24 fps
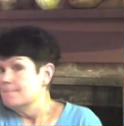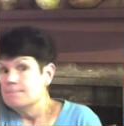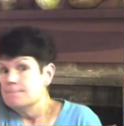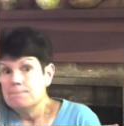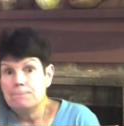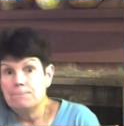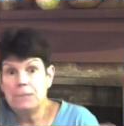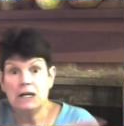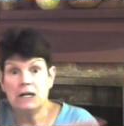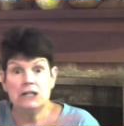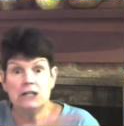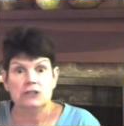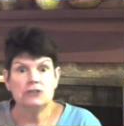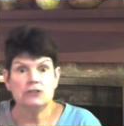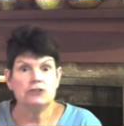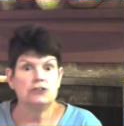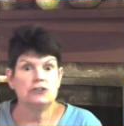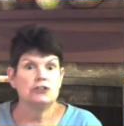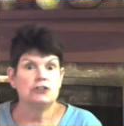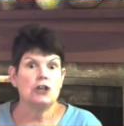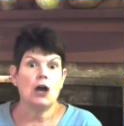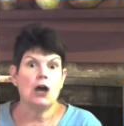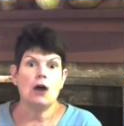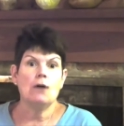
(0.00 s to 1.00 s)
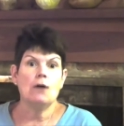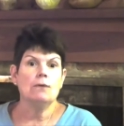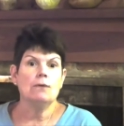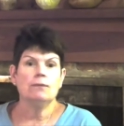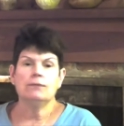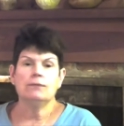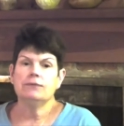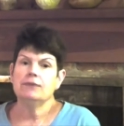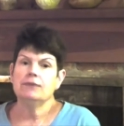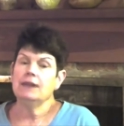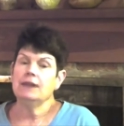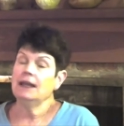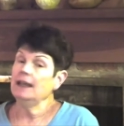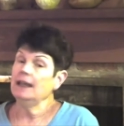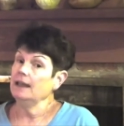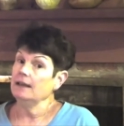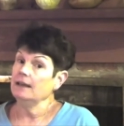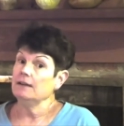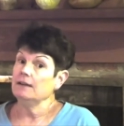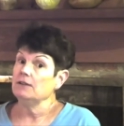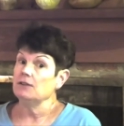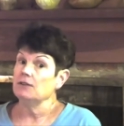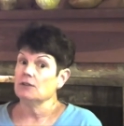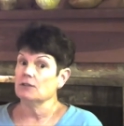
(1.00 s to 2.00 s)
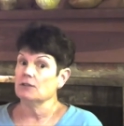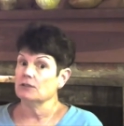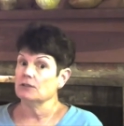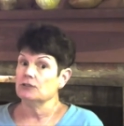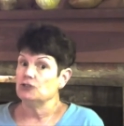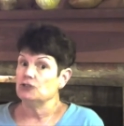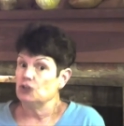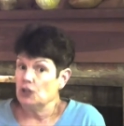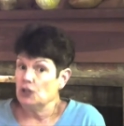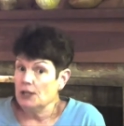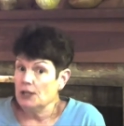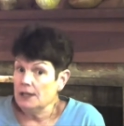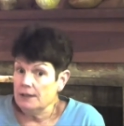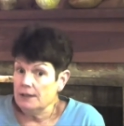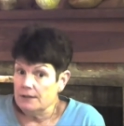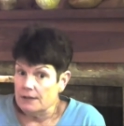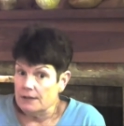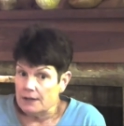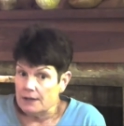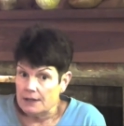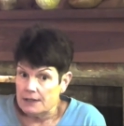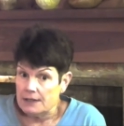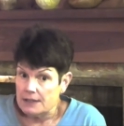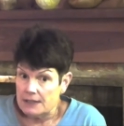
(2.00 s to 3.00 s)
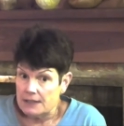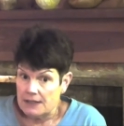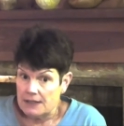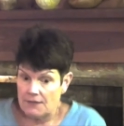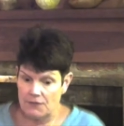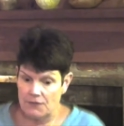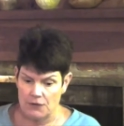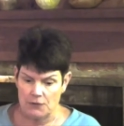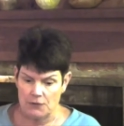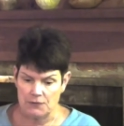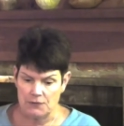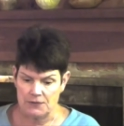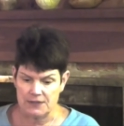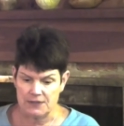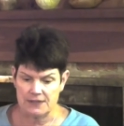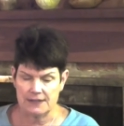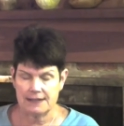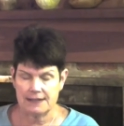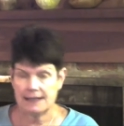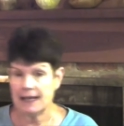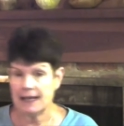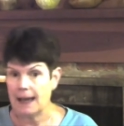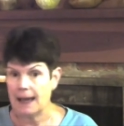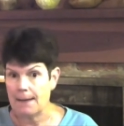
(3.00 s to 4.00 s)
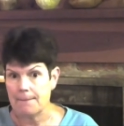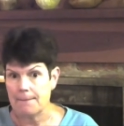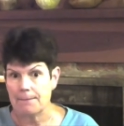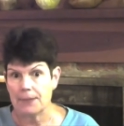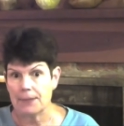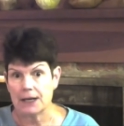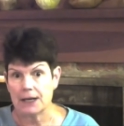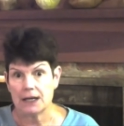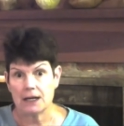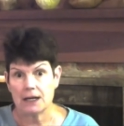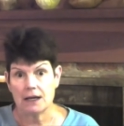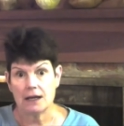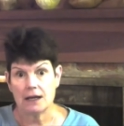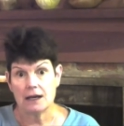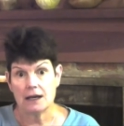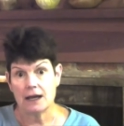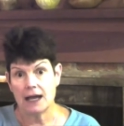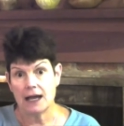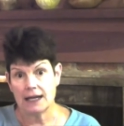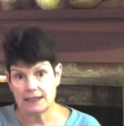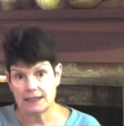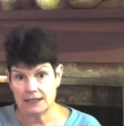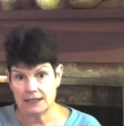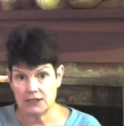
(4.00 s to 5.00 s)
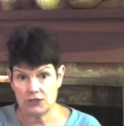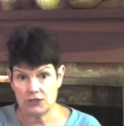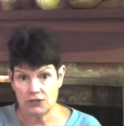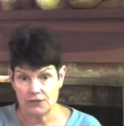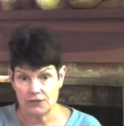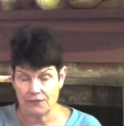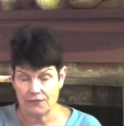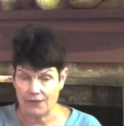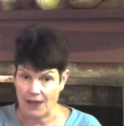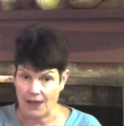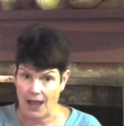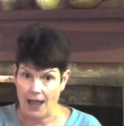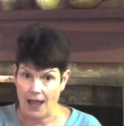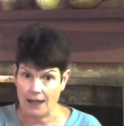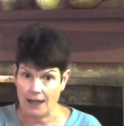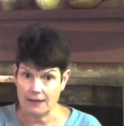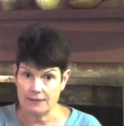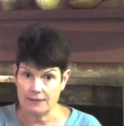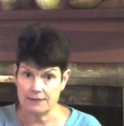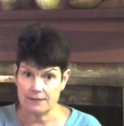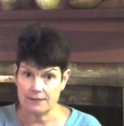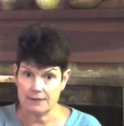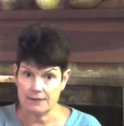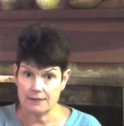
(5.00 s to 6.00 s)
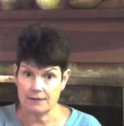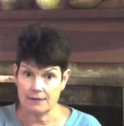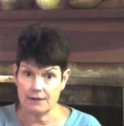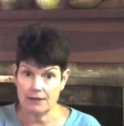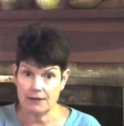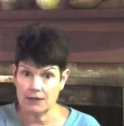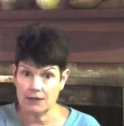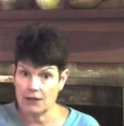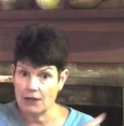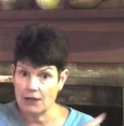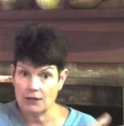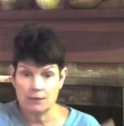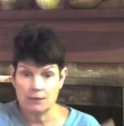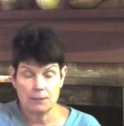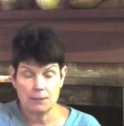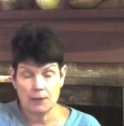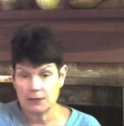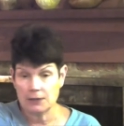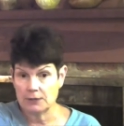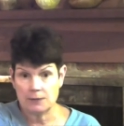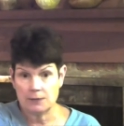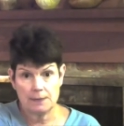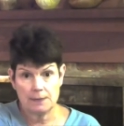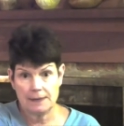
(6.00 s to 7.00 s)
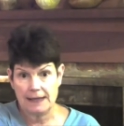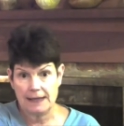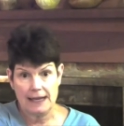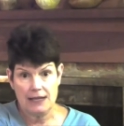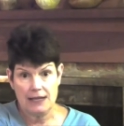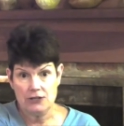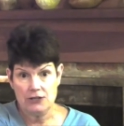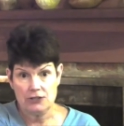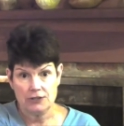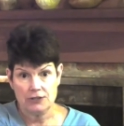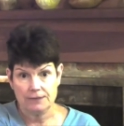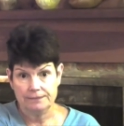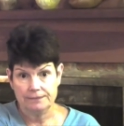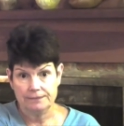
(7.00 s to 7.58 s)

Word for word: But don't think you're a genius if you skip addition facts and go to multiplication.